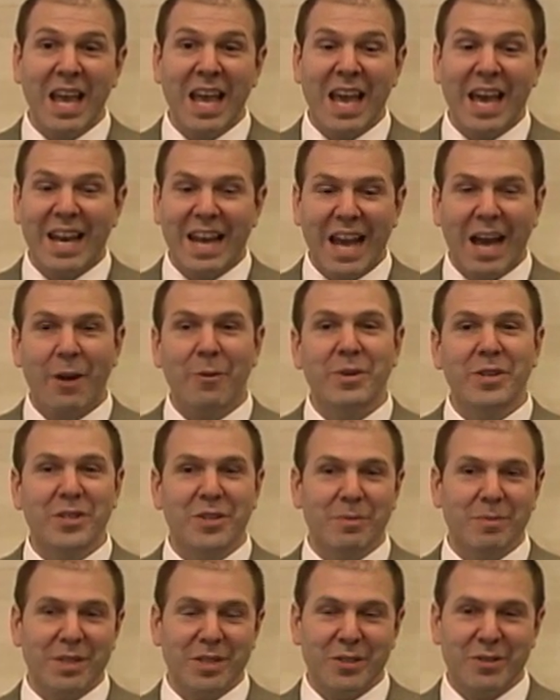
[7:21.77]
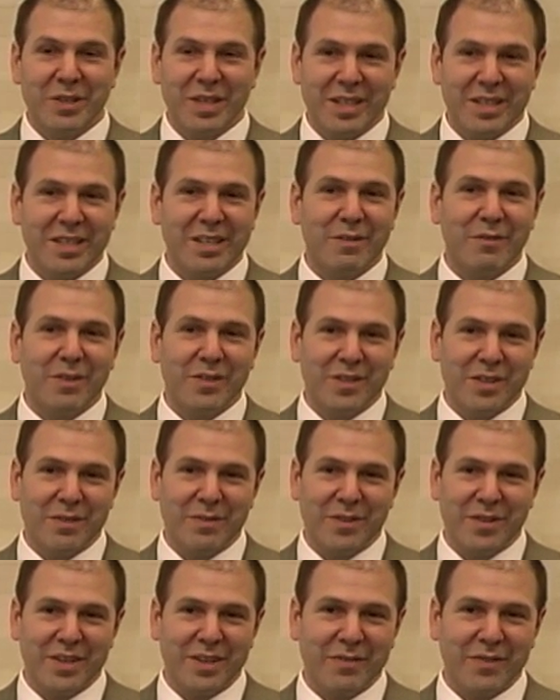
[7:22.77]
and how we should be doing it differently
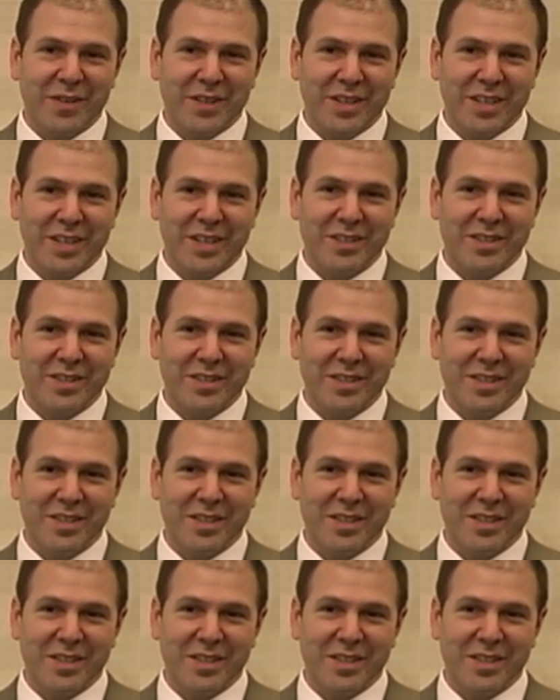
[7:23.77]
for different kids.